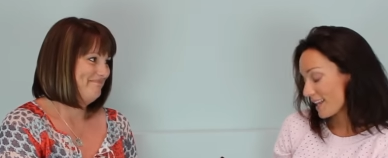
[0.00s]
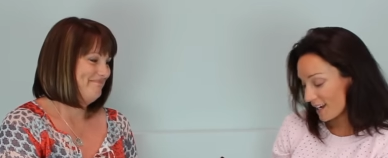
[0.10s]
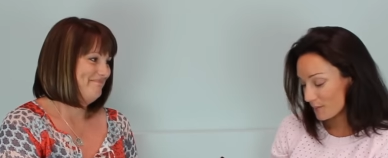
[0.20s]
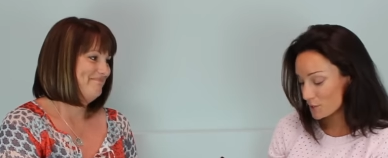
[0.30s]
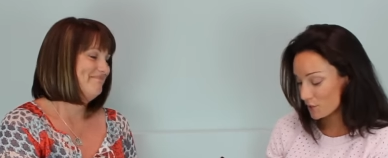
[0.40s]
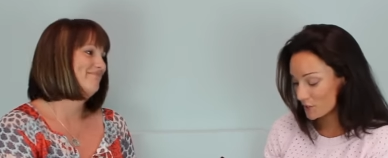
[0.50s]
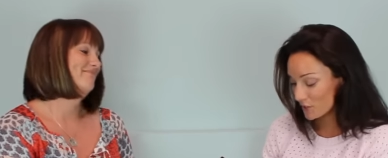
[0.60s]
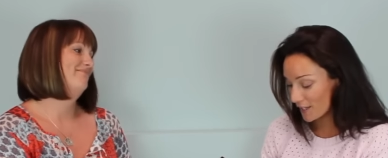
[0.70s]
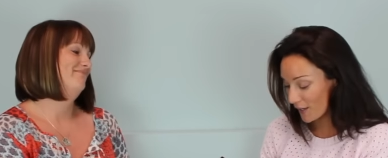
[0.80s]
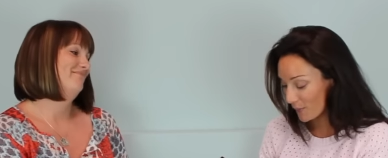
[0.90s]
Speaker 1: and I'm sure it's
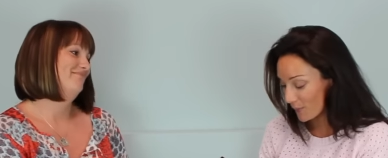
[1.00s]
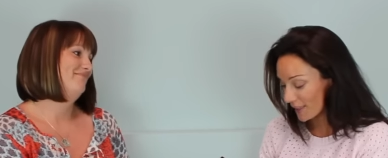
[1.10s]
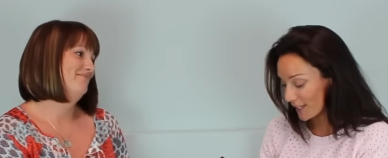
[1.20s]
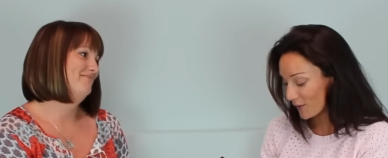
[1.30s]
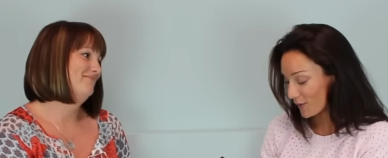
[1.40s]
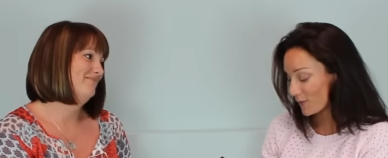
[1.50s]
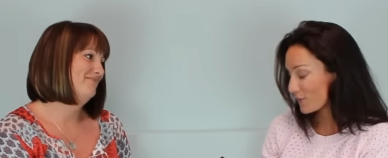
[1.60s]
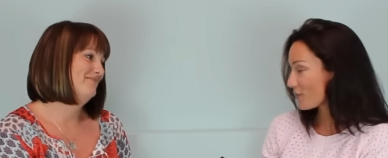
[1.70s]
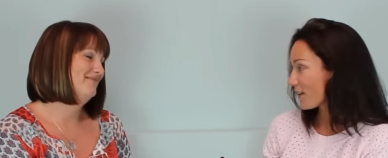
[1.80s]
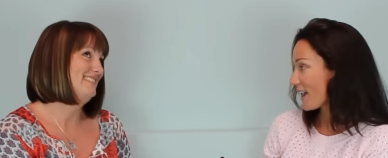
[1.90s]
not the only one that you've
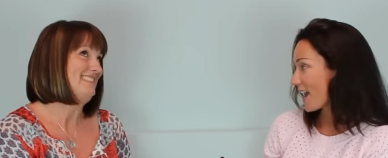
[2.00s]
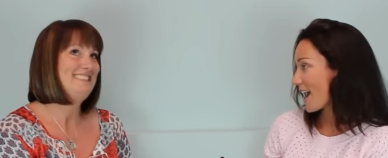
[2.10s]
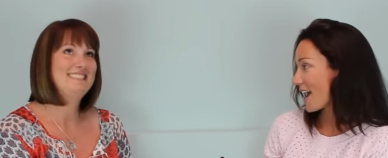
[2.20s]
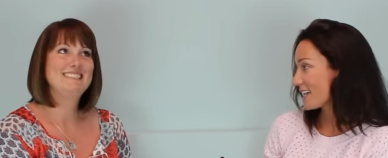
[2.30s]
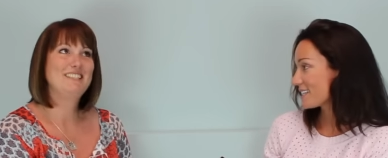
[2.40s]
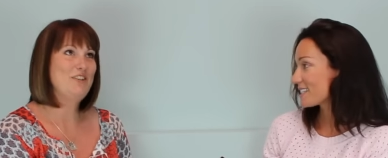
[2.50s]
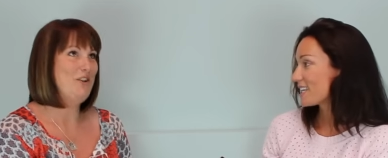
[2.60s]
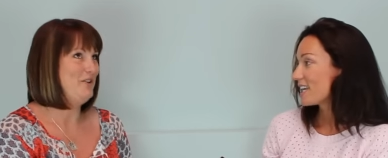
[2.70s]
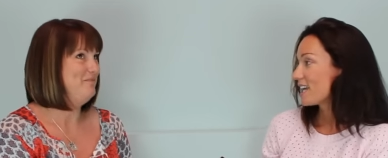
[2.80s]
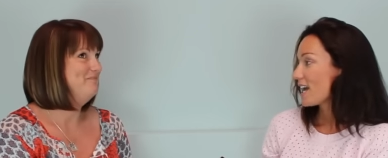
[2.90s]
had. No.
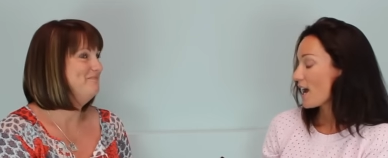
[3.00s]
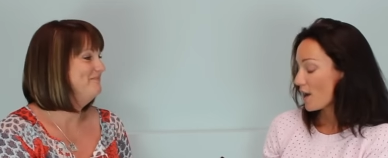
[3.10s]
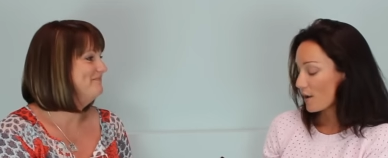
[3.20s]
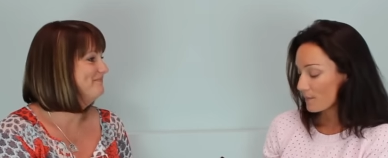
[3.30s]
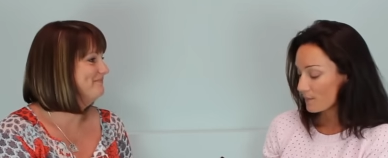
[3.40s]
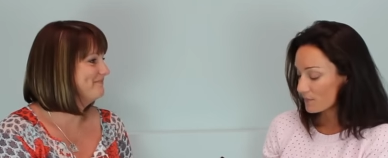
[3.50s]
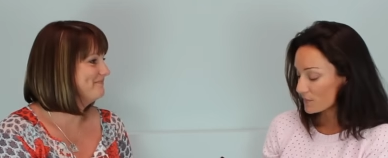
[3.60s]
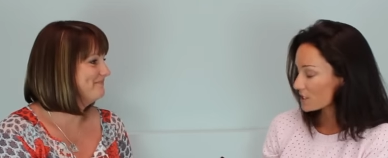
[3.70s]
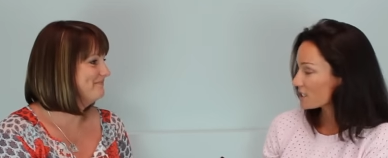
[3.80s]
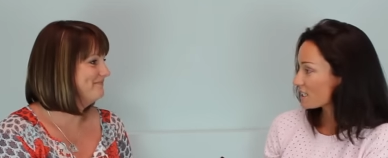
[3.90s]
Um,
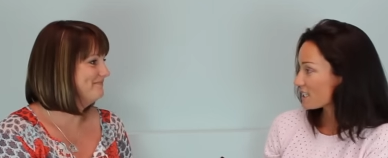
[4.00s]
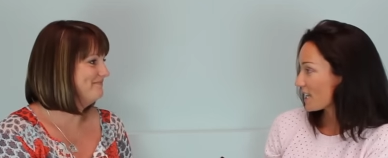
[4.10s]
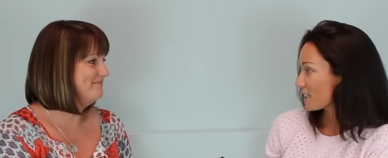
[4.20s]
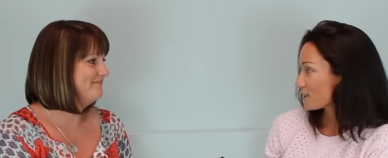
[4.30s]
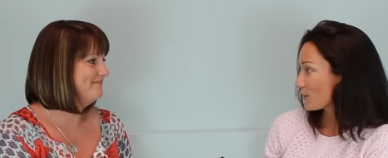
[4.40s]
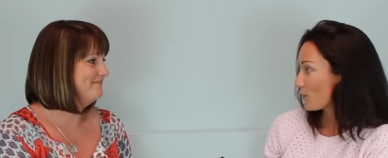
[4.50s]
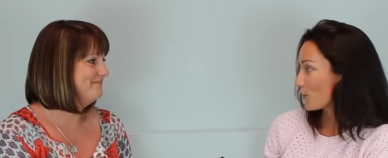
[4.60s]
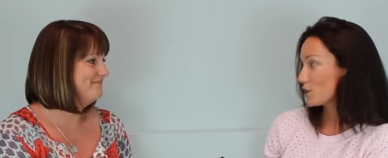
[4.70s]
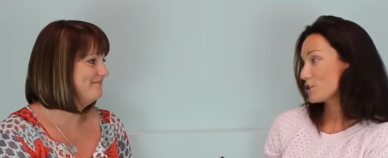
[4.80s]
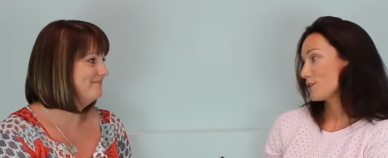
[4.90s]
just tell us
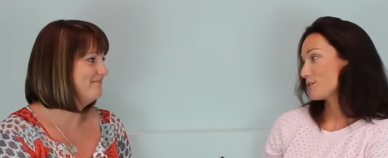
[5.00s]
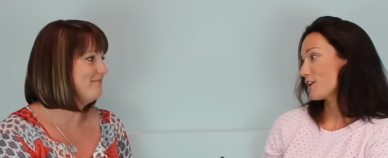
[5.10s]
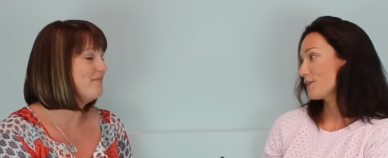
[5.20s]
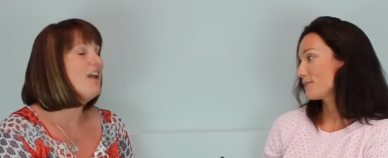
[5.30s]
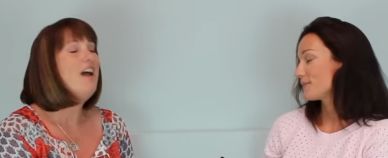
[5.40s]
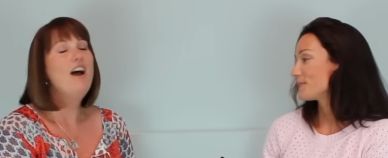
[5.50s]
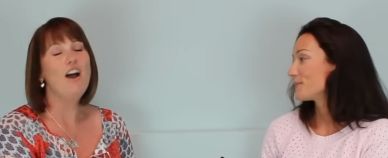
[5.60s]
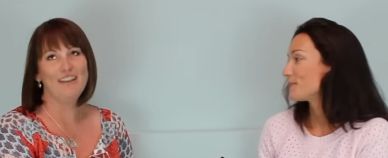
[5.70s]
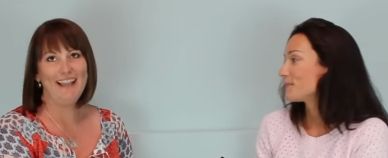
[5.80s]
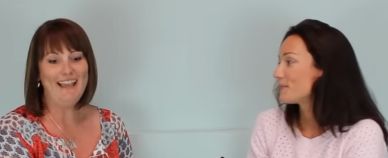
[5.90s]
what you do, Jo.
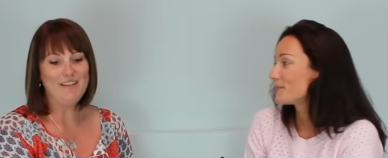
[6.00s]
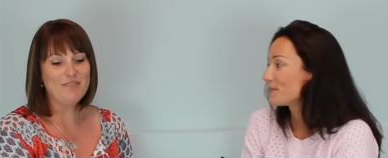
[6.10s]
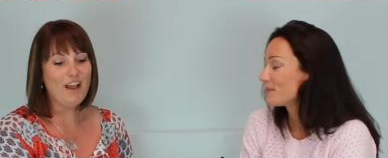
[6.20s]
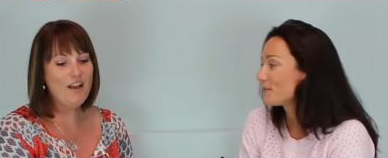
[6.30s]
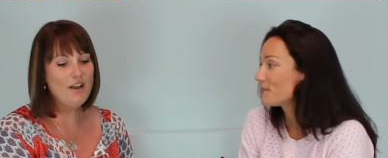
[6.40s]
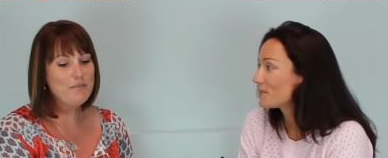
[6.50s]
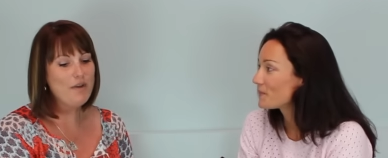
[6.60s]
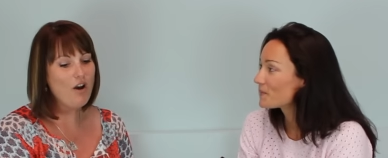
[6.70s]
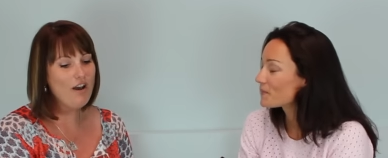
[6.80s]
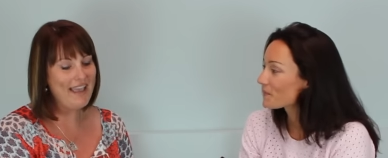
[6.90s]
Speaker 2: Okay, um,
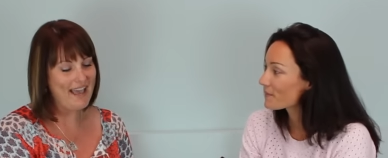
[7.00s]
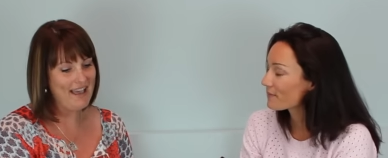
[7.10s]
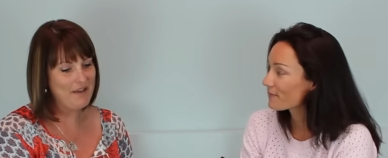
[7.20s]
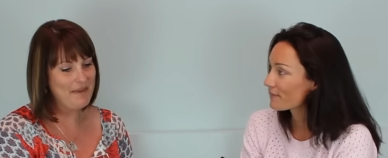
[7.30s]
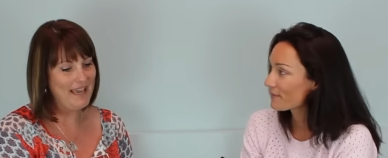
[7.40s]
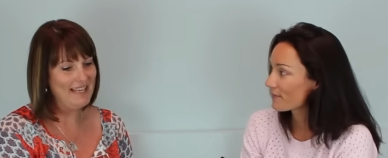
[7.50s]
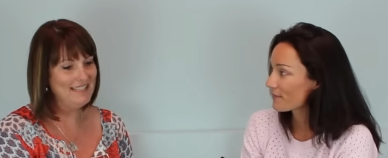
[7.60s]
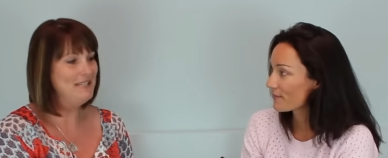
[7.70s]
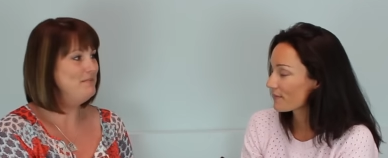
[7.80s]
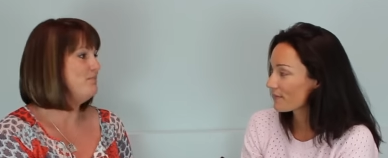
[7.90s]
I am a
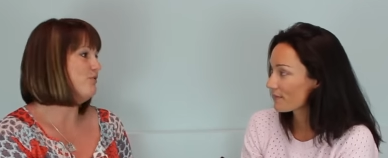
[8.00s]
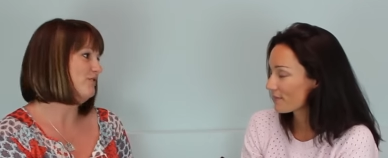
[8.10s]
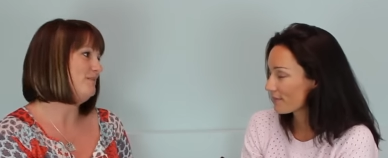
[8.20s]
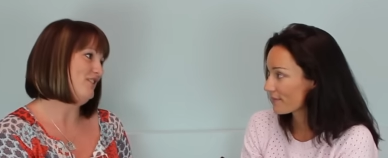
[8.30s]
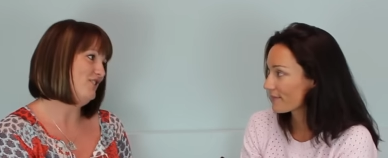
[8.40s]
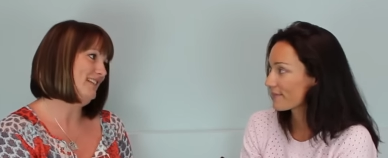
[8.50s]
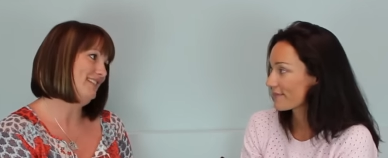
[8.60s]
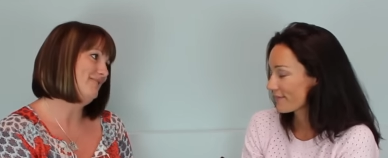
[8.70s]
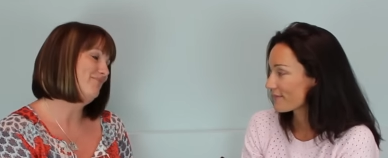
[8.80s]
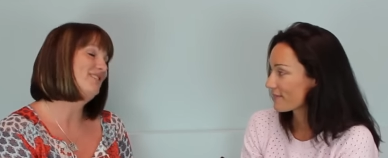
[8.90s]
sleep support
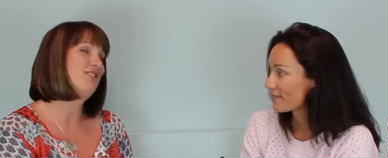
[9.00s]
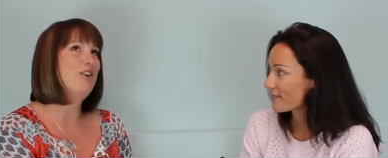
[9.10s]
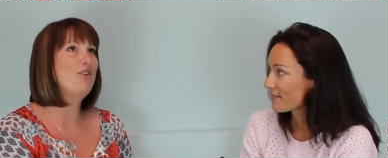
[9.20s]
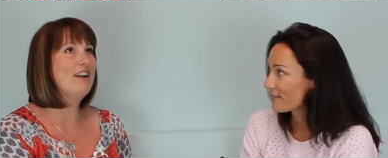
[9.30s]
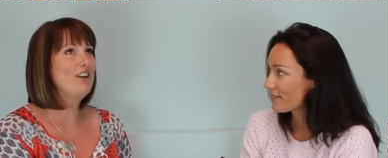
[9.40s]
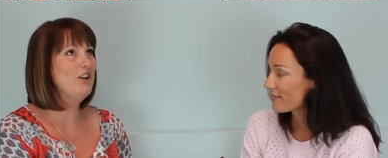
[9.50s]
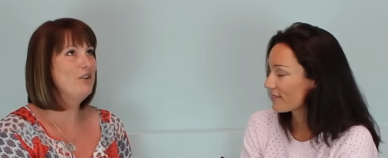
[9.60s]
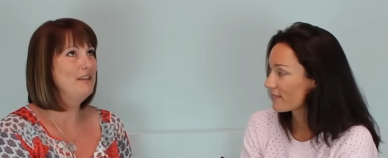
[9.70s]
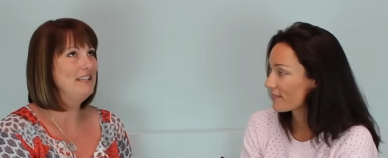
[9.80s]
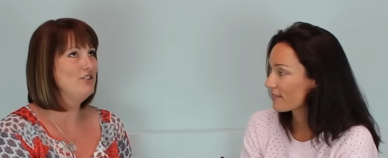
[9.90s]
specialist. So I go
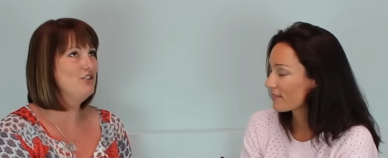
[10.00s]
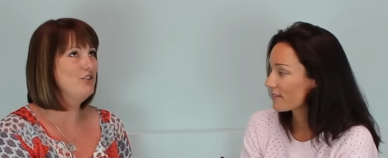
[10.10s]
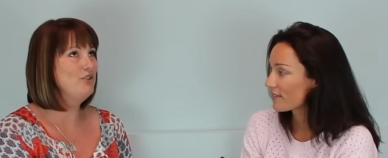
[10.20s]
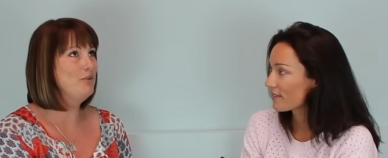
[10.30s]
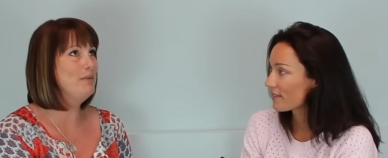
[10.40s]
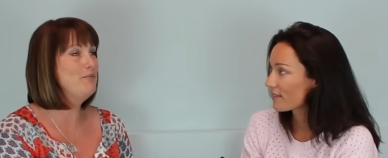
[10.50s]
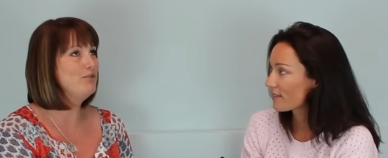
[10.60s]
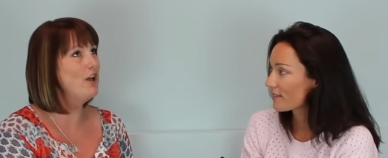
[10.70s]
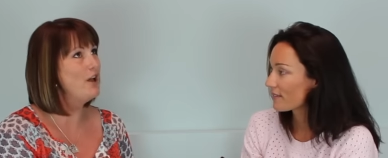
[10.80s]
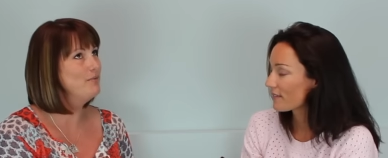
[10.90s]
into
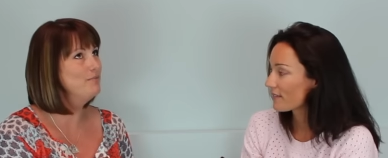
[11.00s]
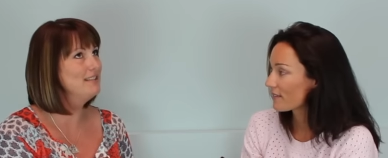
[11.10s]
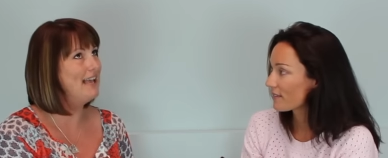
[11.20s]
people's homes